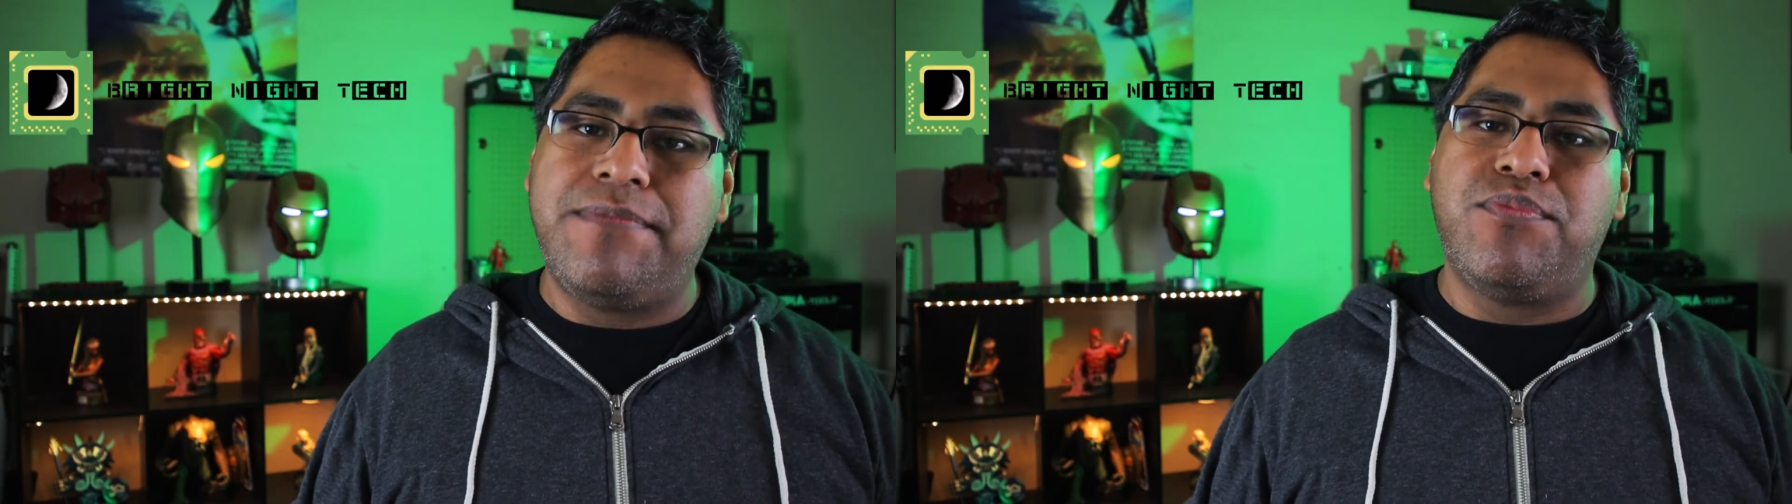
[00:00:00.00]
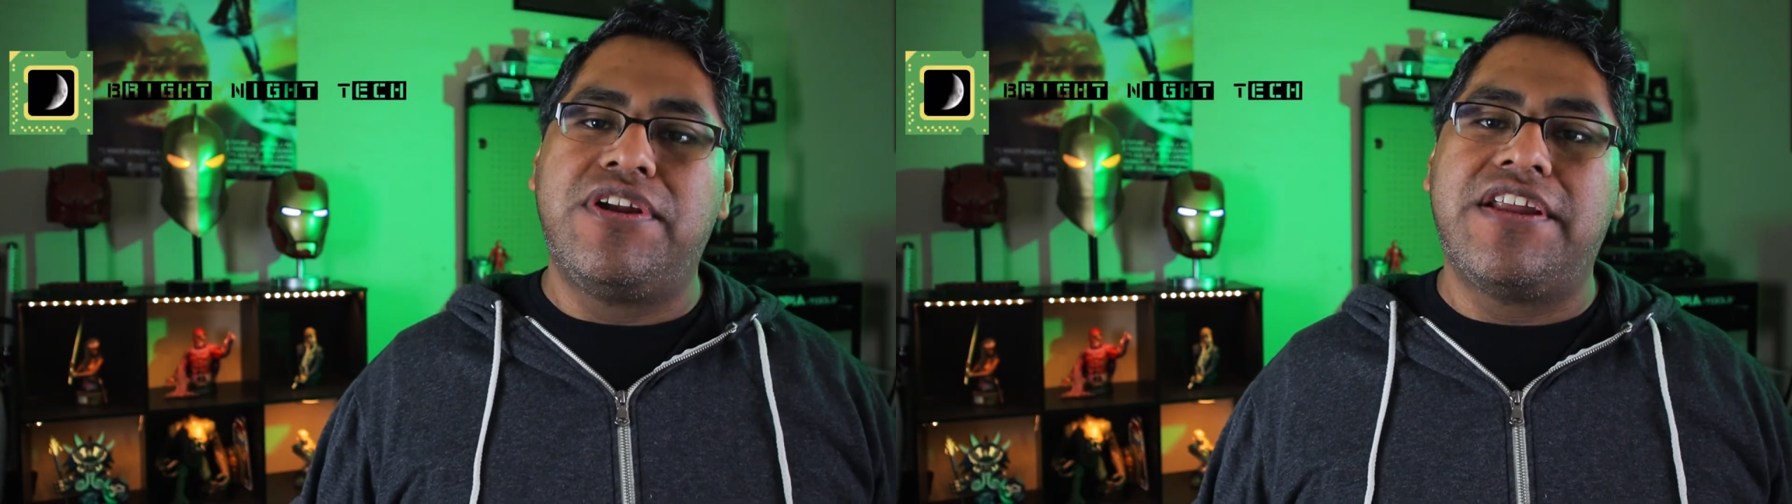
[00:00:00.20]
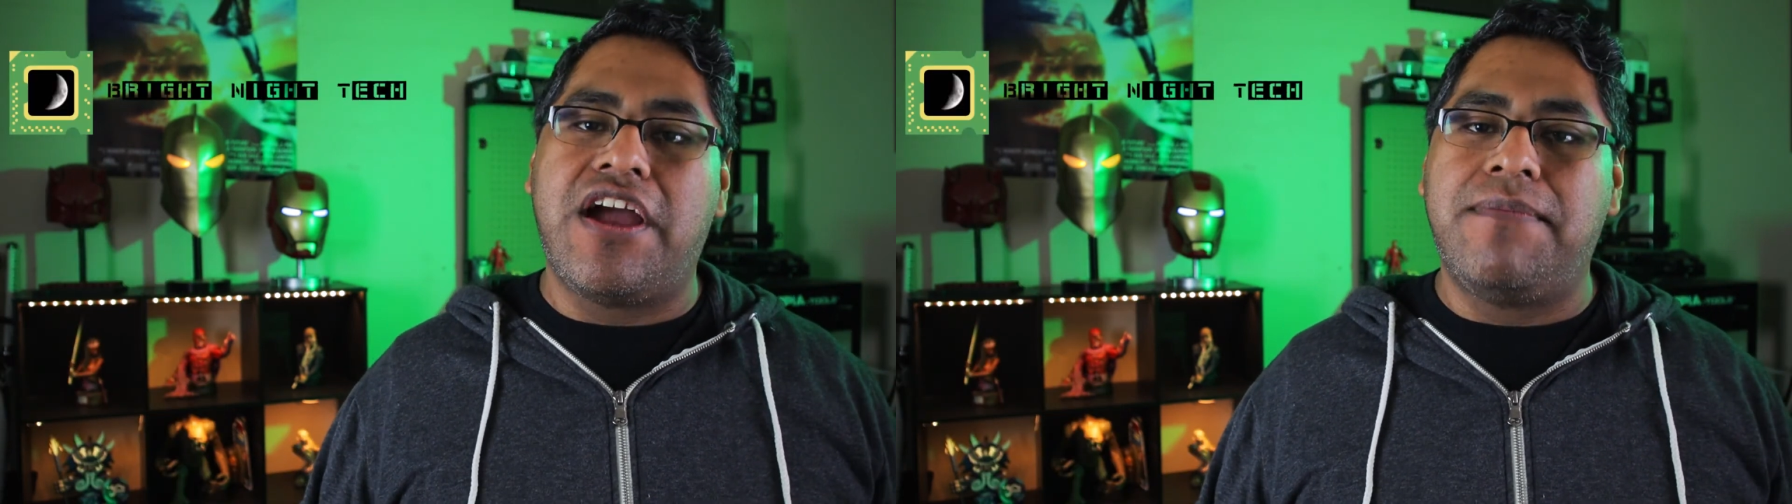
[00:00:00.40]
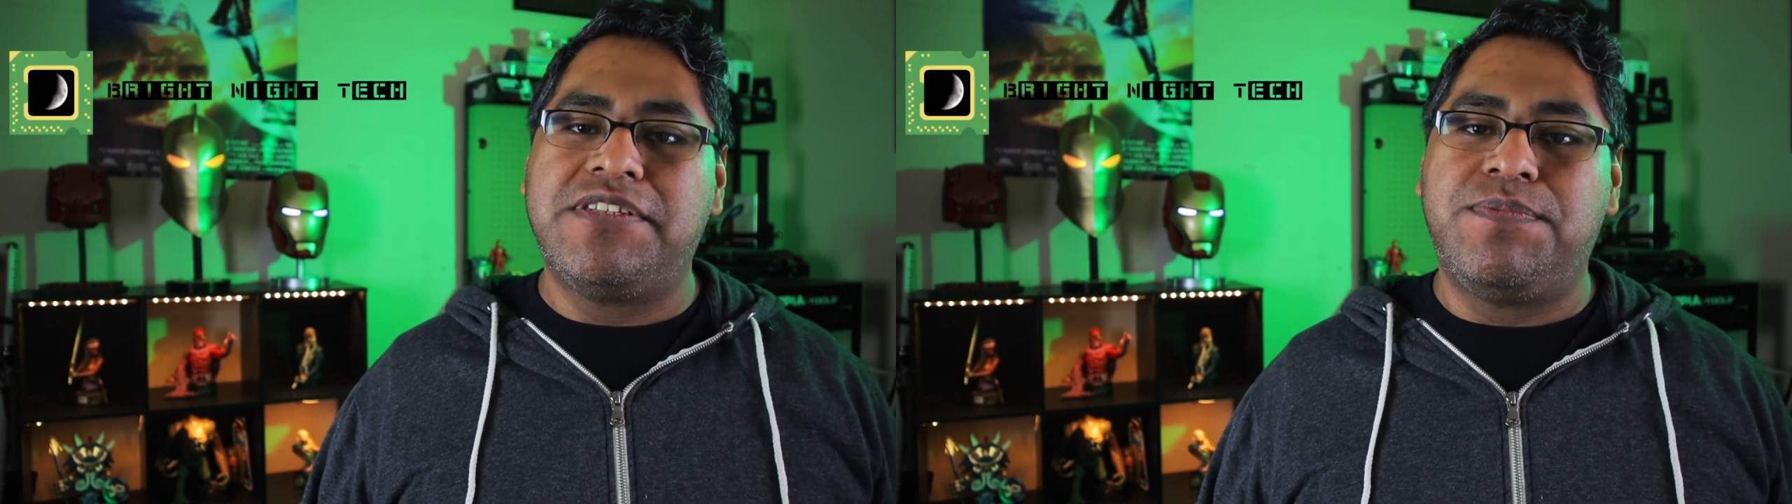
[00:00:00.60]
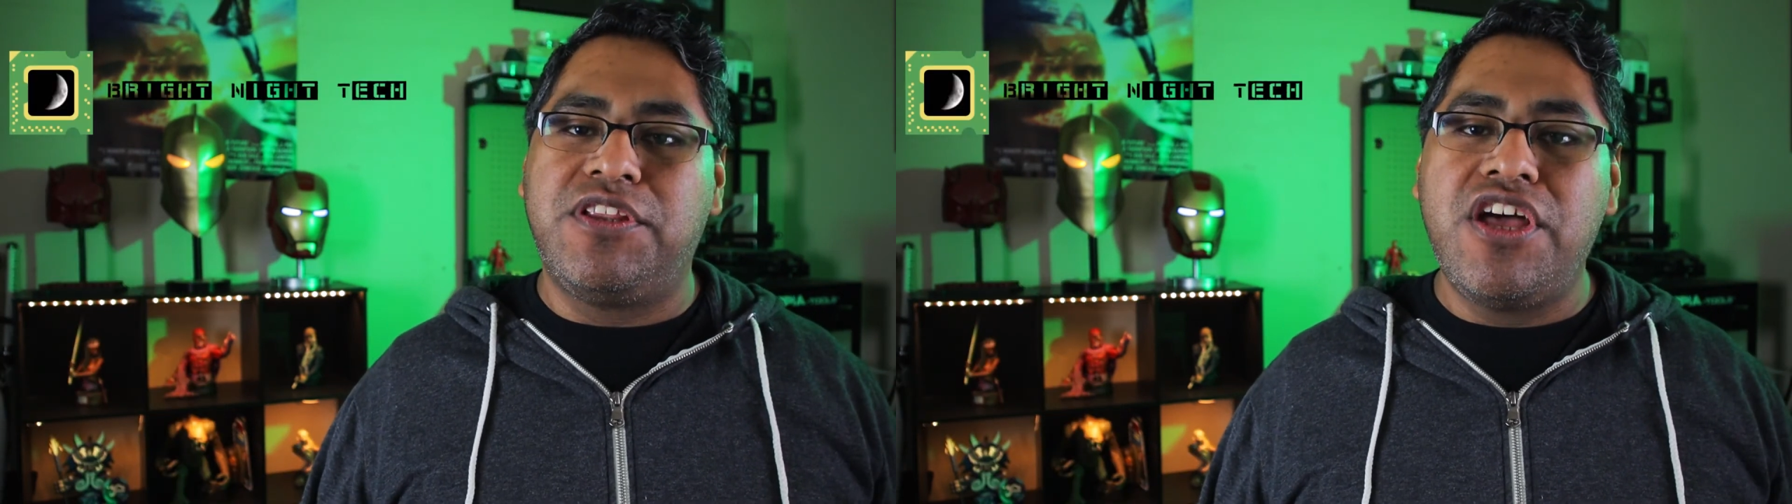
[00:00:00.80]
and put in the
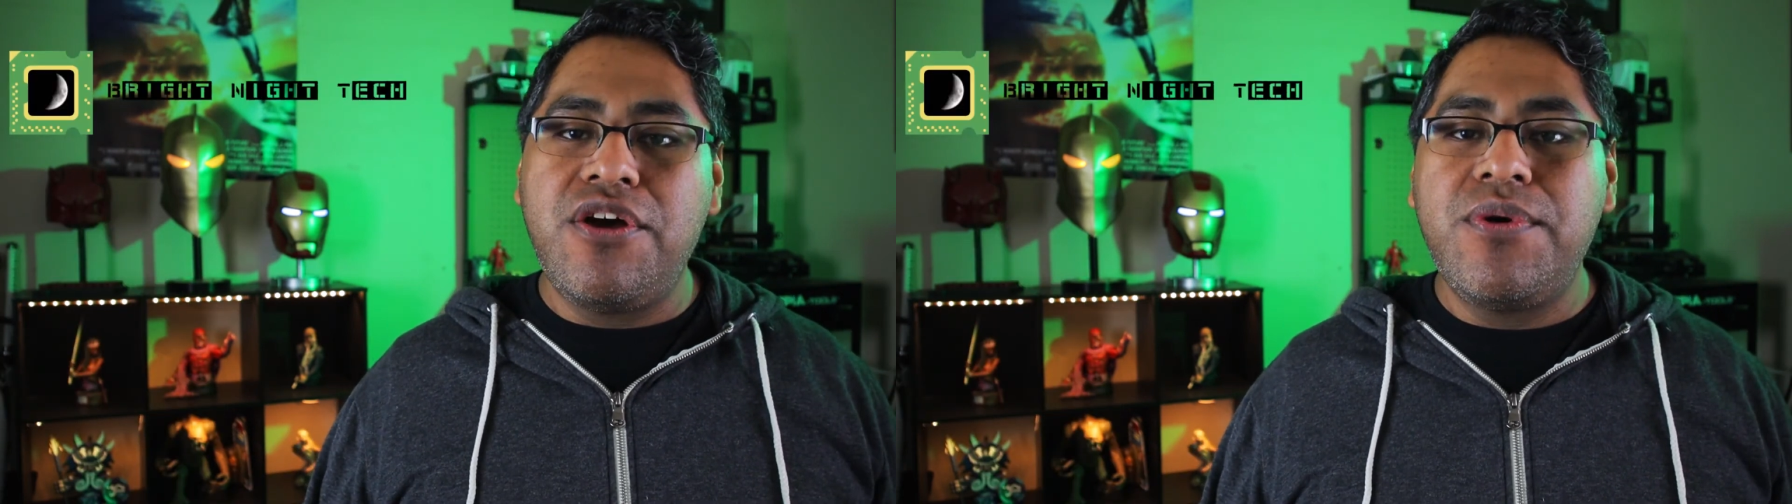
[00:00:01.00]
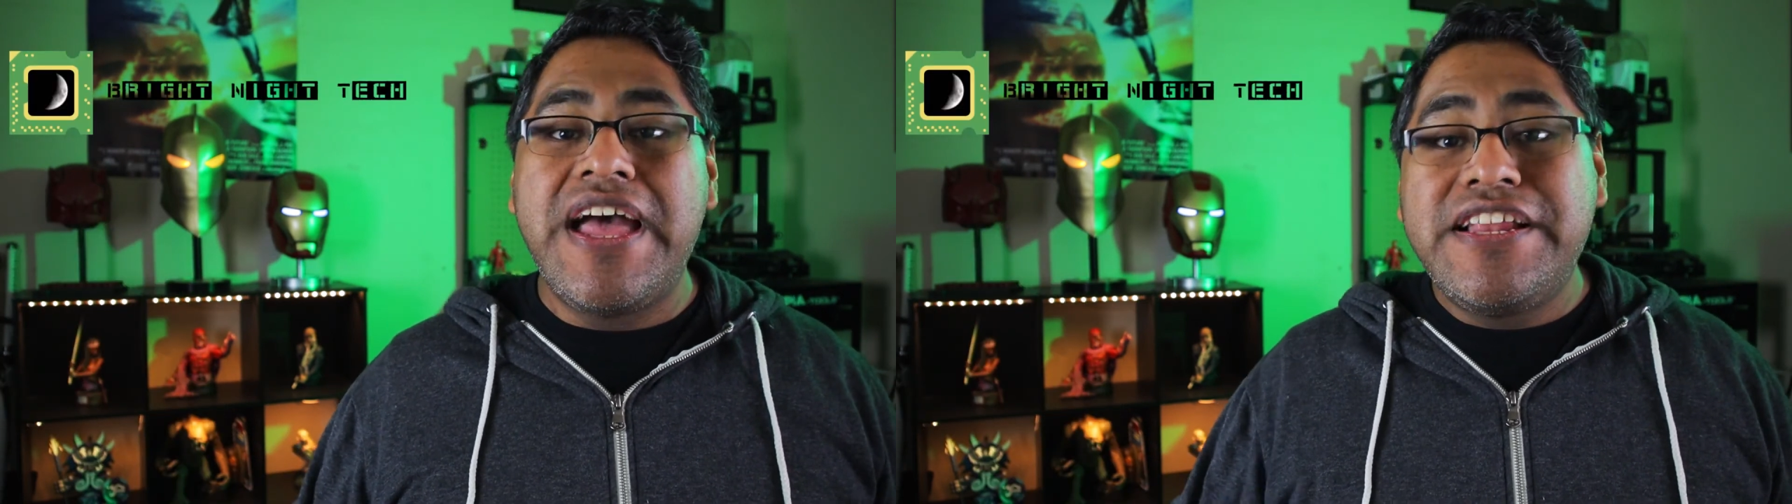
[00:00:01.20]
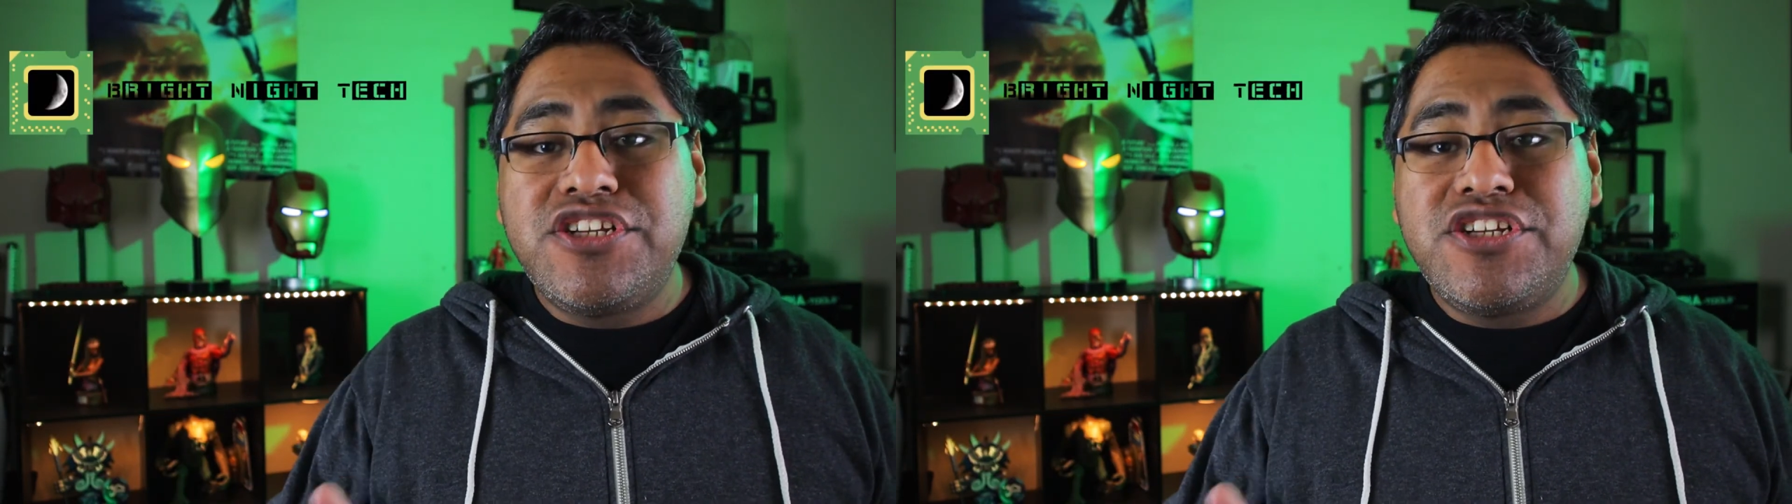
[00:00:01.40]
comments below.